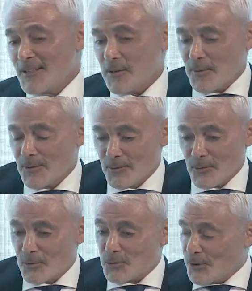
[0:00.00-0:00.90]
They've been
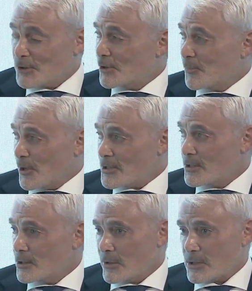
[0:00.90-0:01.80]
traditionally priced
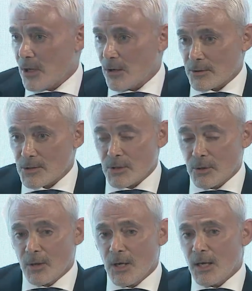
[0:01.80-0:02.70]
in U.S. dollars.
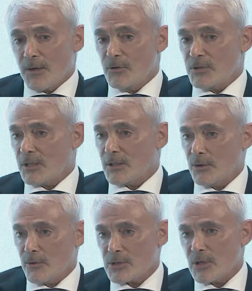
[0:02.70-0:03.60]
So if you take the
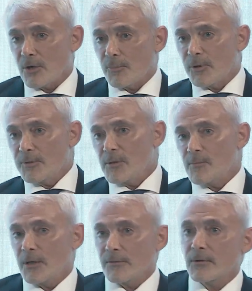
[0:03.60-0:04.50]
U.S. dollar premium
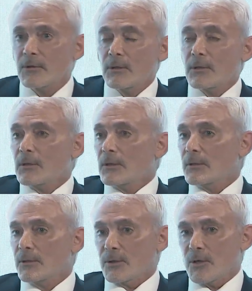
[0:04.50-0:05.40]
out of
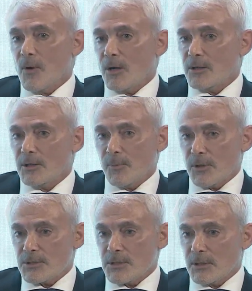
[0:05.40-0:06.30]
the commodity
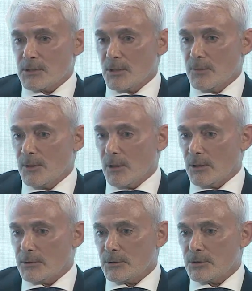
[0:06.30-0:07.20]
pricing, it's going to be a
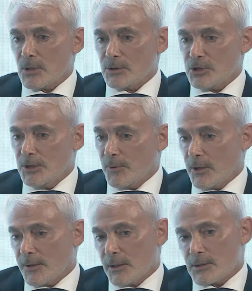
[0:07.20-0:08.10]
lot cheaper. And
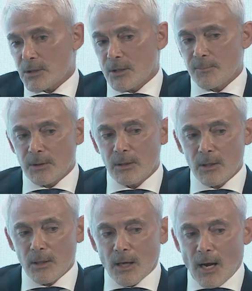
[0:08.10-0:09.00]
I think it's going to be,
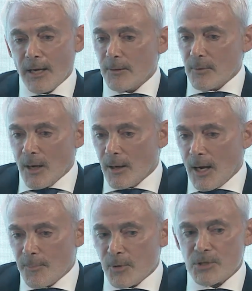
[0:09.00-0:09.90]

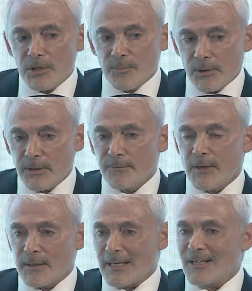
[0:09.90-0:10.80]
I personally believe
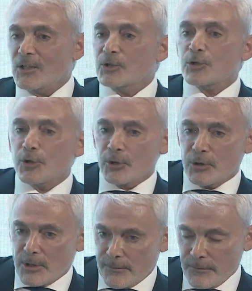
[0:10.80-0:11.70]
that an
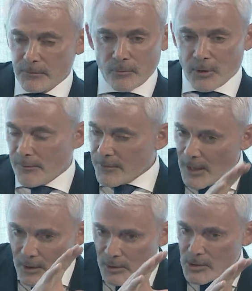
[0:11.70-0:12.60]
alternative, whatever
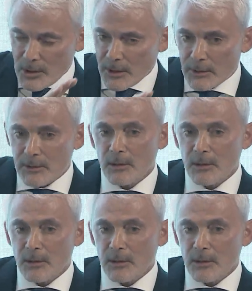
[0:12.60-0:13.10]
that looks like,